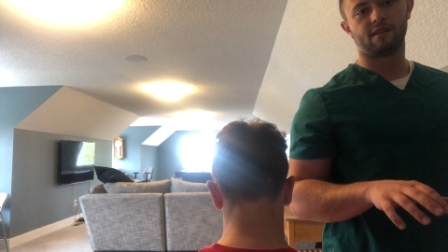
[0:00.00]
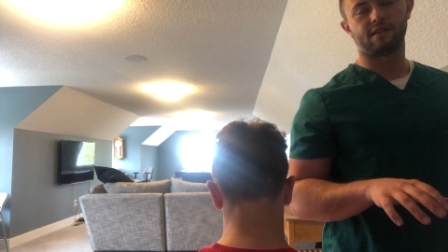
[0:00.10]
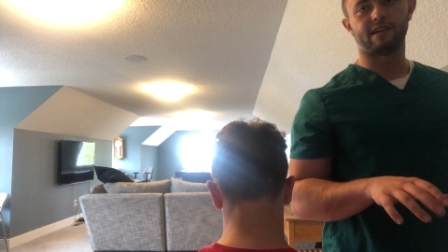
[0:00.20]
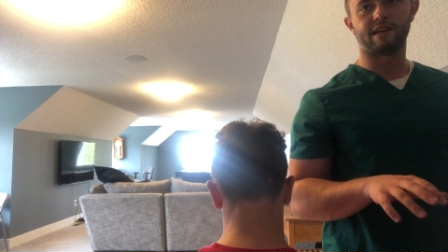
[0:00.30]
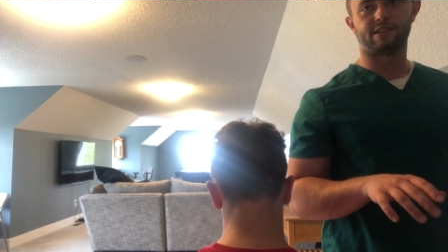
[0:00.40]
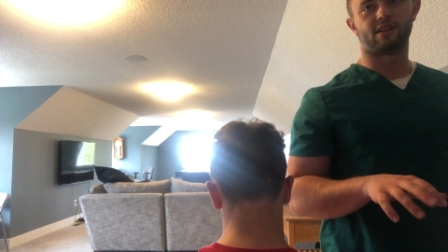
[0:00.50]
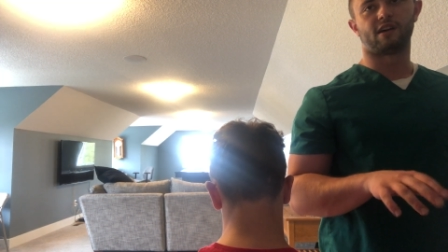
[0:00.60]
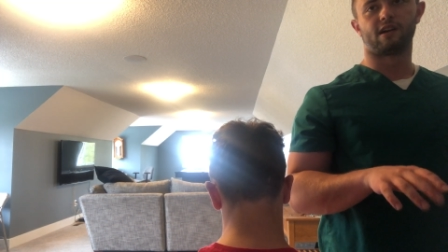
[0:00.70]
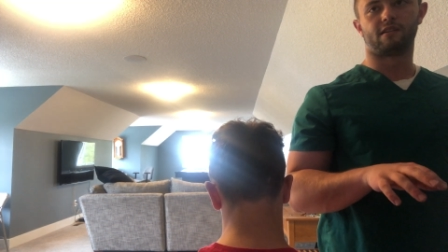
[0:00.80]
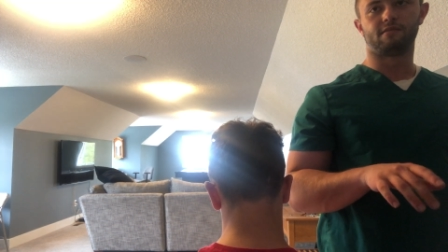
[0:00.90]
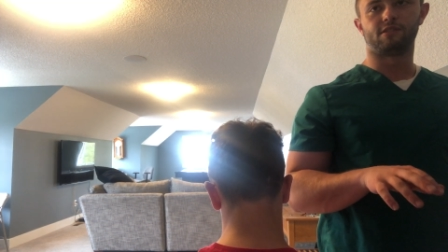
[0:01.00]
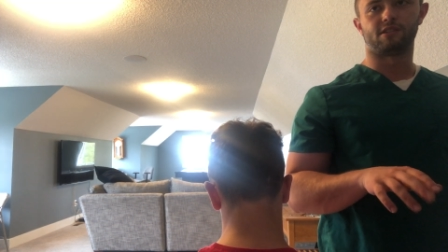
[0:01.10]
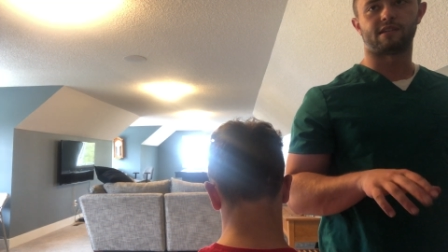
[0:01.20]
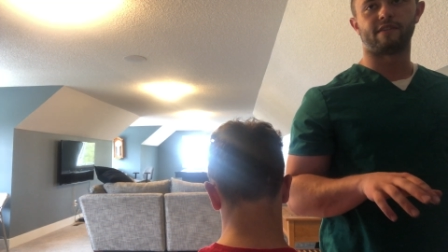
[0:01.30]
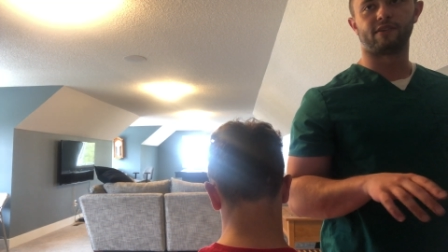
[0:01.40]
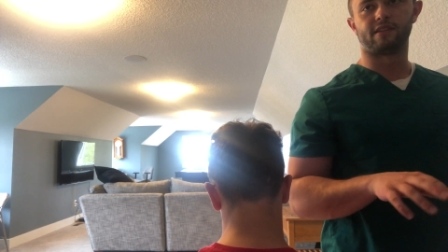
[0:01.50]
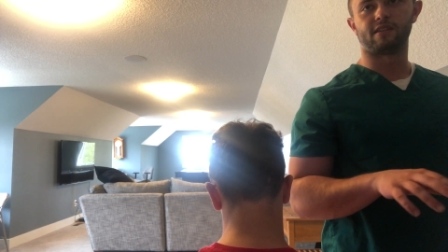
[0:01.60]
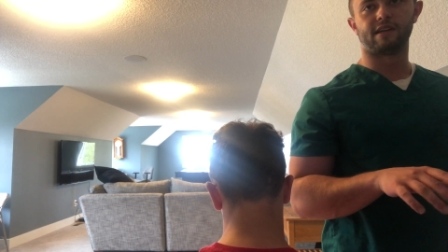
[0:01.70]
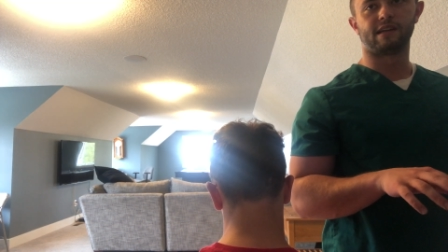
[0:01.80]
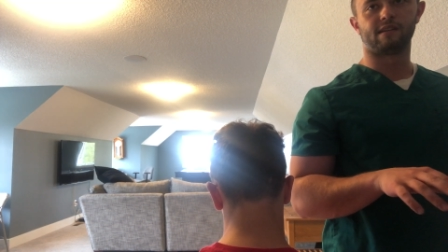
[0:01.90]
the EHR just
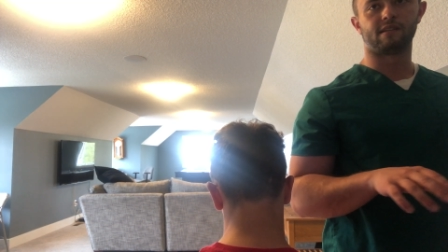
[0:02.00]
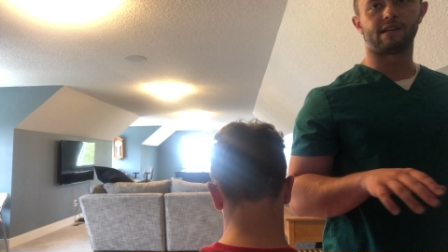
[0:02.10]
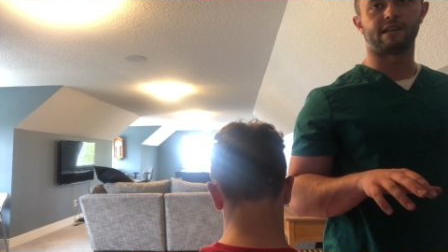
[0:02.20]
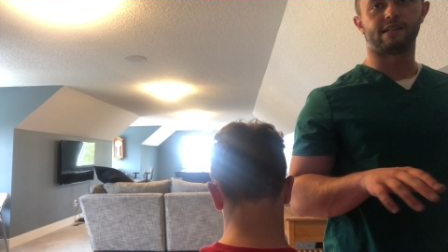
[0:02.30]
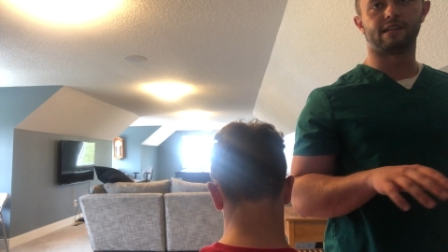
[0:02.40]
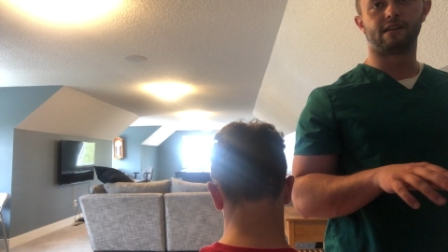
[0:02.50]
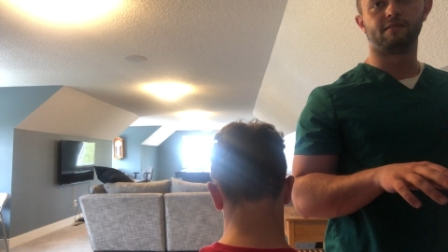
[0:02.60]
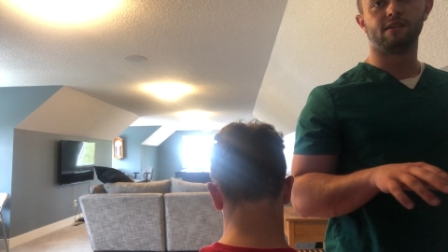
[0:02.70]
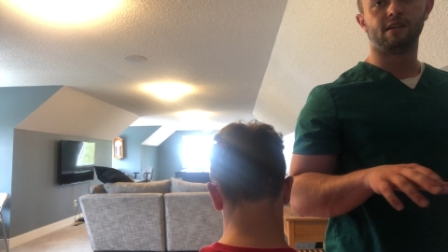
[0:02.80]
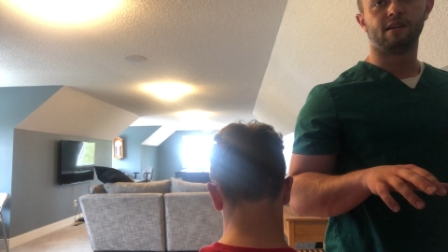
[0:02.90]
everything that I did.